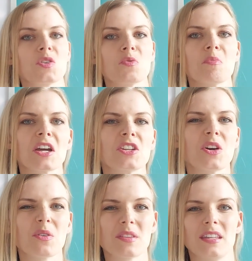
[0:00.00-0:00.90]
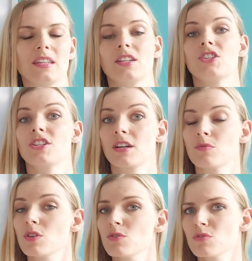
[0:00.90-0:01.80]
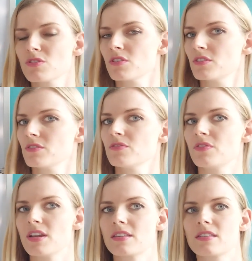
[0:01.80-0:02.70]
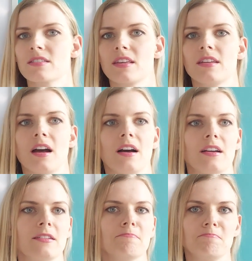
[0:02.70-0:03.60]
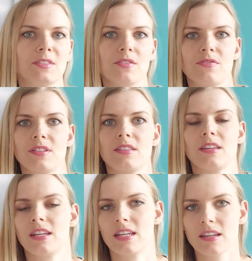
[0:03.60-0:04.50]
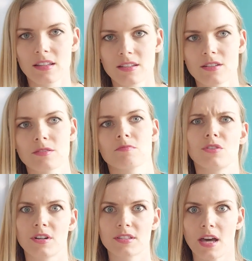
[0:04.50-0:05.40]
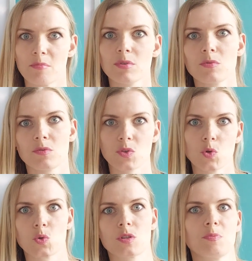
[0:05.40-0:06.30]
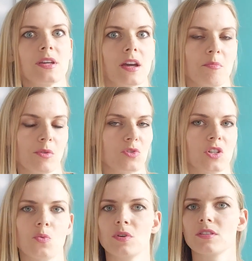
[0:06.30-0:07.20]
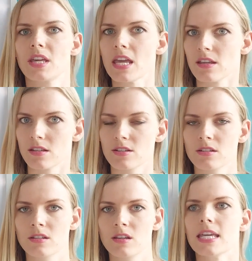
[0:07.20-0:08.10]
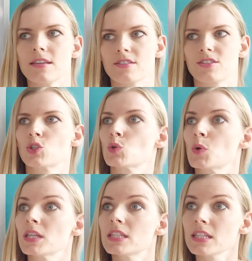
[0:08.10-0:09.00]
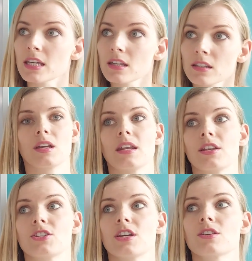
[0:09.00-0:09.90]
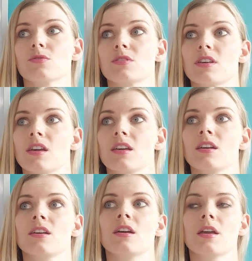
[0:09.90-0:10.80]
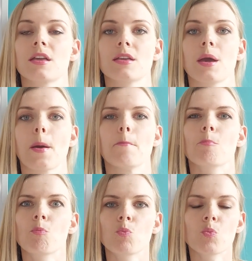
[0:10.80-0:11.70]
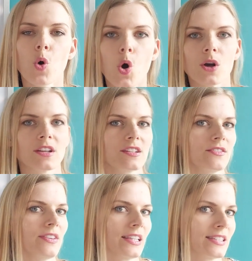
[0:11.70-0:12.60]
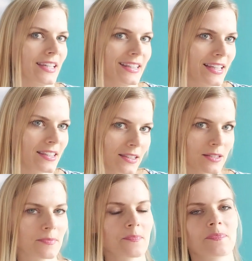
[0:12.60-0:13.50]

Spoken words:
You might know that in Czech we use certain phrases that are different than in English. For example, when you speak about someone's age, he is 20, and in Czech you say je mu 20 let.